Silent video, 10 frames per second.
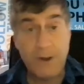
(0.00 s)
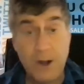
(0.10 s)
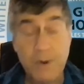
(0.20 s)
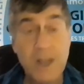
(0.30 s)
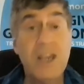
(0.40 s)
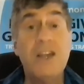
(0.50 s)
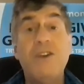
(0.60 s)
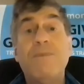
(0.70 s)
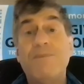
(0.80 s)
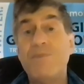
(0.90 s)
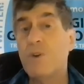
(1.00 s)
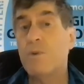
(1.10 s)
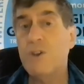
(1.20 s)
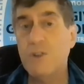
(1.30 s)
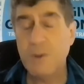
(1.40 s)
phone? You
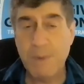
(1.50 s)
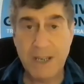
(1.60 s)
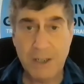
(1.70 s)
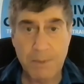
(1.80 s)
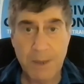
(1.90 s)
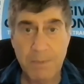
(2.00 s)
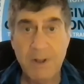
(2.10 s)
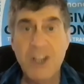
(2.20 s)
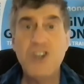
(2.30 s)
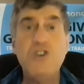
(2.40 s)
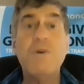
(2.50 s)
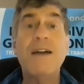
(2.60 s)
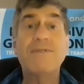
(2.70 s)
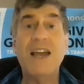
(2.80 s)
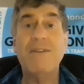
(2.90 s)
when you speak to people, you
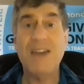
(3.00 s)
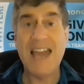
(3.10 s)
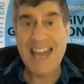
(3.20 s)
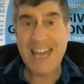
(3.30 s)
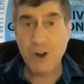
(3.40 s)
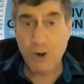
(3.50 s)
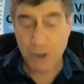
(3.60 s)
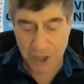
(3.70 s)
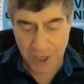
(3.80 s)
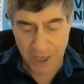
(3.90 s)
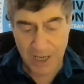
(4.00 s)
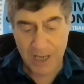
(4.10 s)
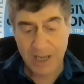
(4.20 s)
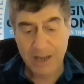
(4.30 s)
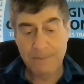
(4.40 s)
have to have
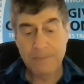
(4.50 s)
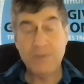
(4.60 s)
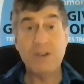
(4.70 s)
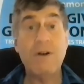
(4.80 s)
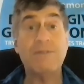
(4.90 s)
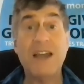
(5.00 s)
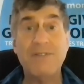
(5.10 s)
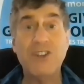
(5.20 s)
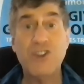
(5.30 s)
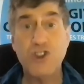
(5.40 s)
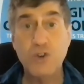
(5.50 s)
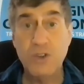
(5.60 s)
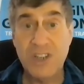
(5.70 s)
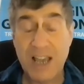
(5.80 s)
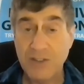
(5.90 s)
energy. You have to have
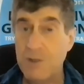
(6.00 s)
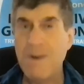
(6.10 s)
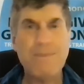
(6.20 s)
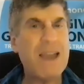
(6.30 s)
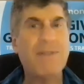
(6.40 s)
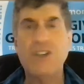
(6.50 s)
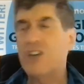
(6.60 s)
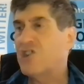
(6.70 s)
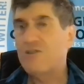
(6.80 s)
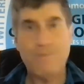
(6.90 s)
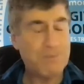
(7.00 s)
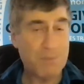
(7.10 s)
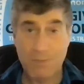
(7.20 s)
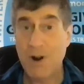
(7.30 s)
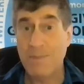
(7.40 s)
enthusiasm. You might be having the
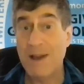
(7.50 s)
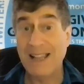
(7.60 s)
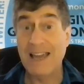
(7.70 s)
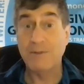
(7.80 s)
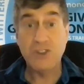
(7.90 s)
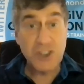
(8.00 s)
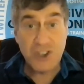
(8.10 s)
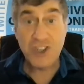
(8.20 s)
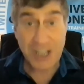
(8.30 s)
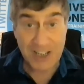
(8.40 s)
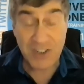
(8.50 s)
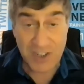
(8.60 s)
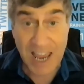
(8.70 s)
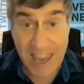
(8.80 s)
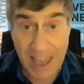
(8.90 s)
pardon my language, the
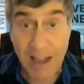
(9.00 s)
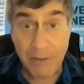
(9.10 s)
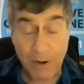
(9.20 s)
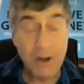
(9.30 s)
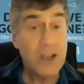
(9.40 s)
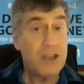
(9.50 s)
shittiest day ever.